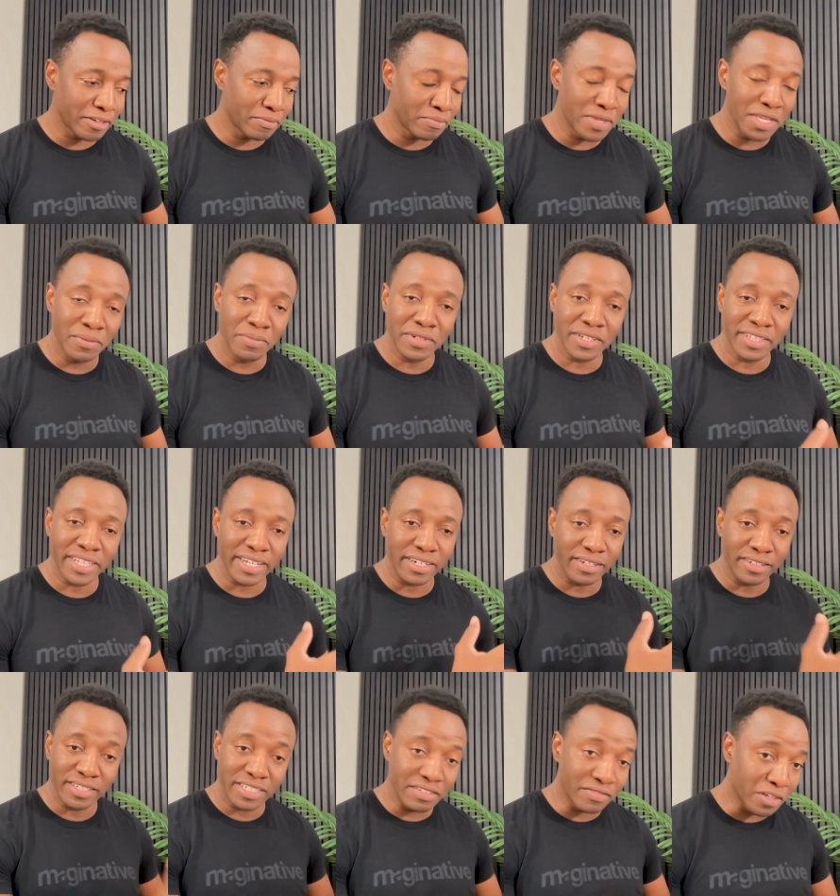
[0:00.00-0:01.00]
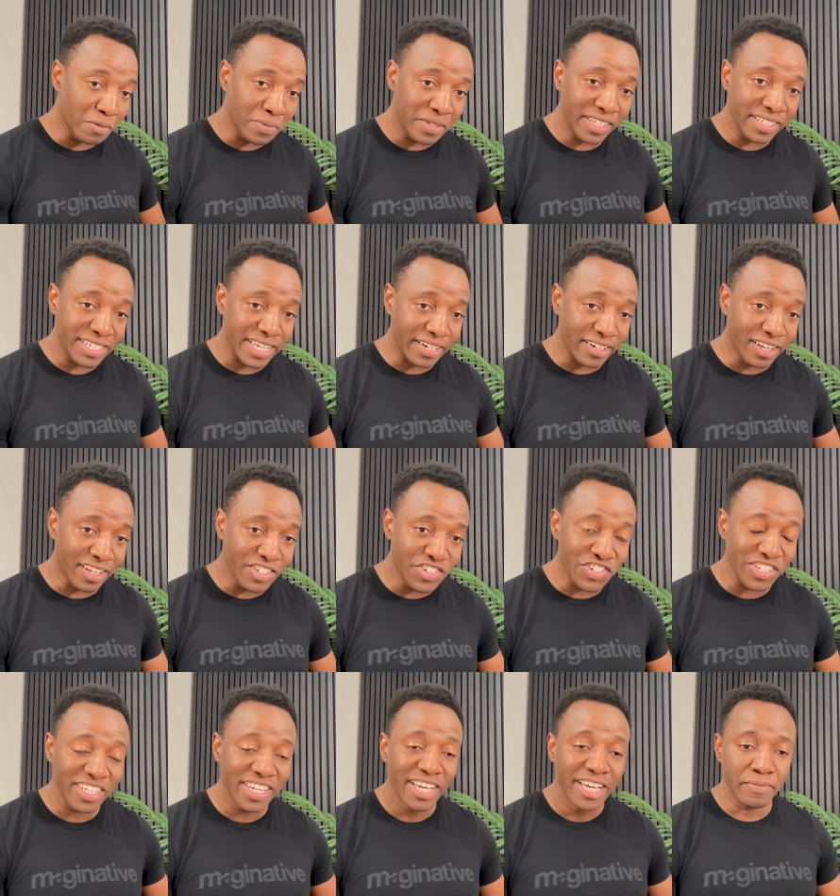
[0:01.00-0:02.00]
people that are developing the
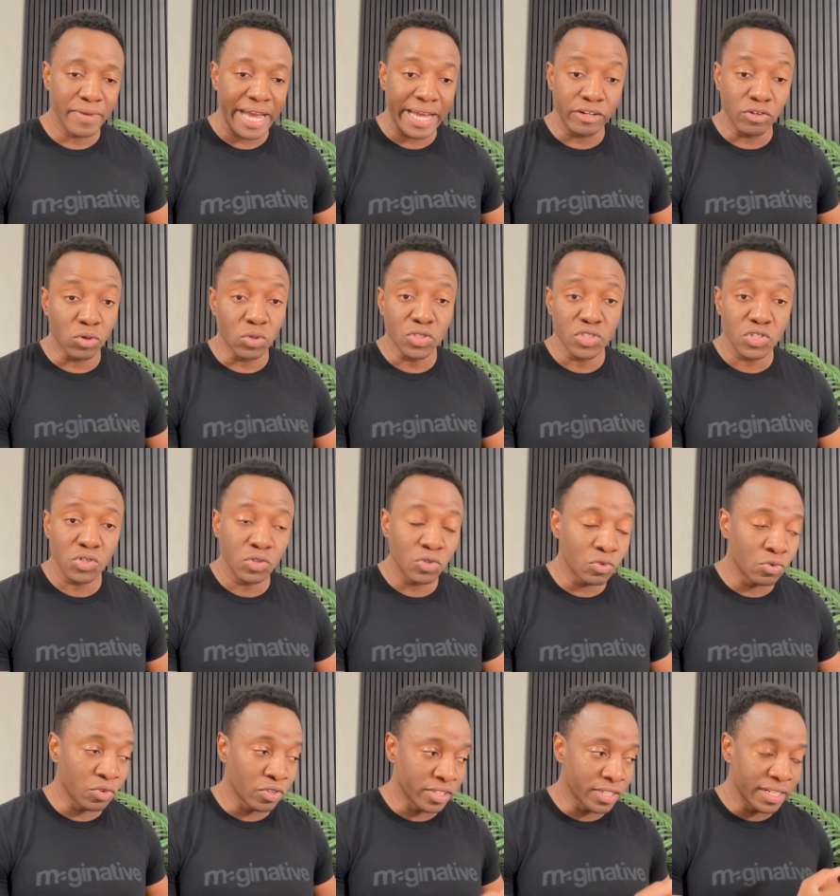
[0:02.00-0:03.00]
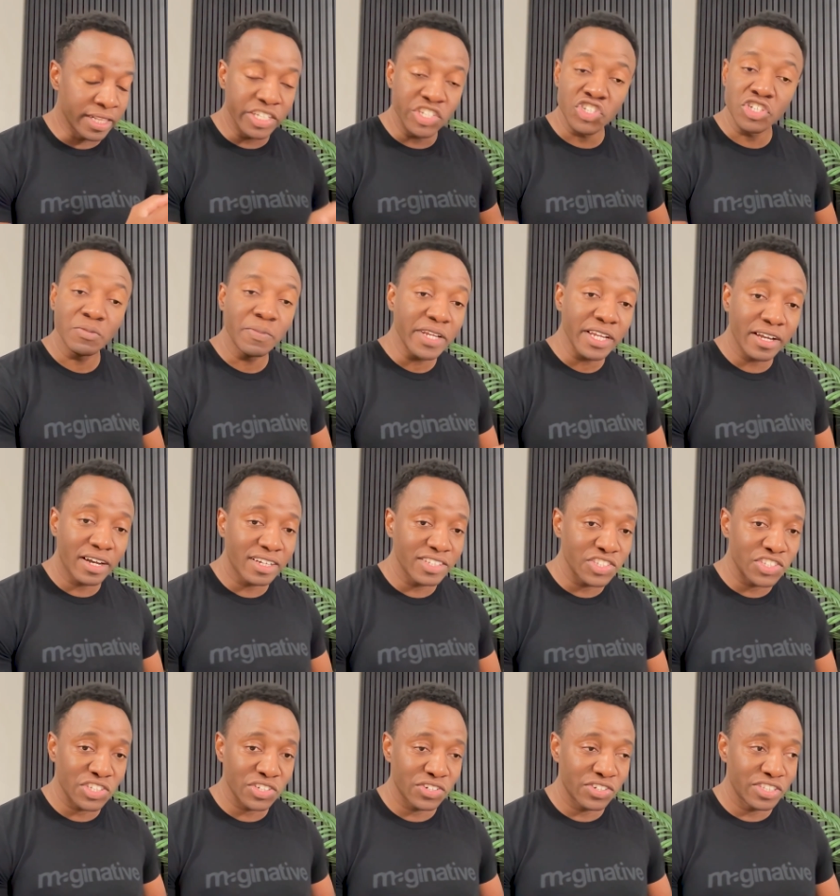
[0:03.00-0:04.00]
technology and also legitimate
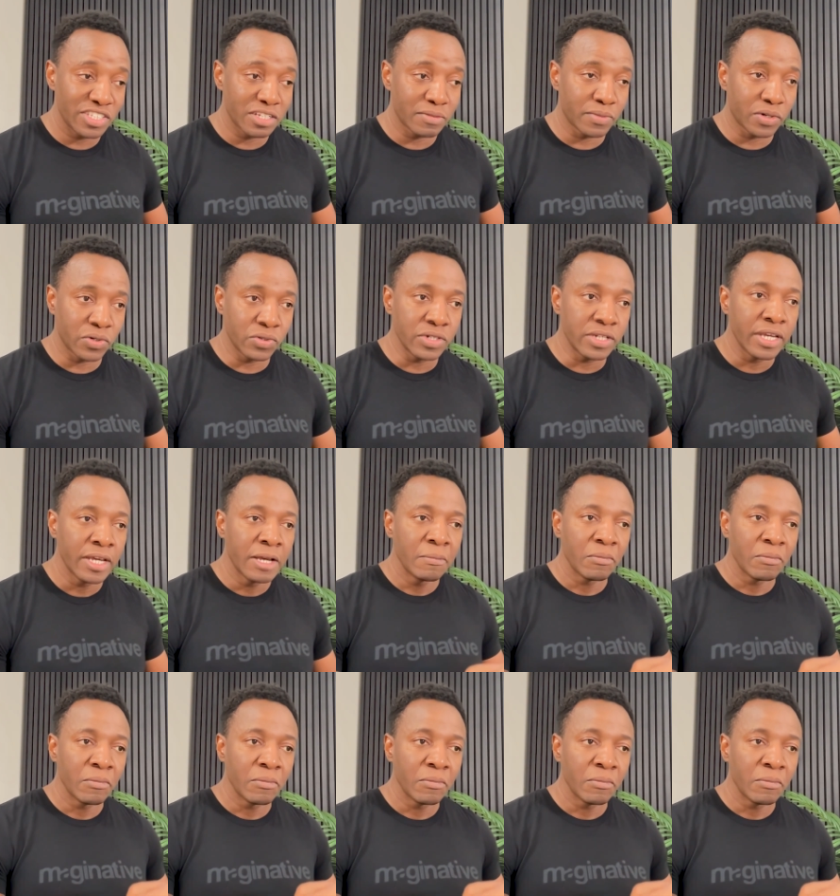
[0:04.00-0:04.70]
concerns about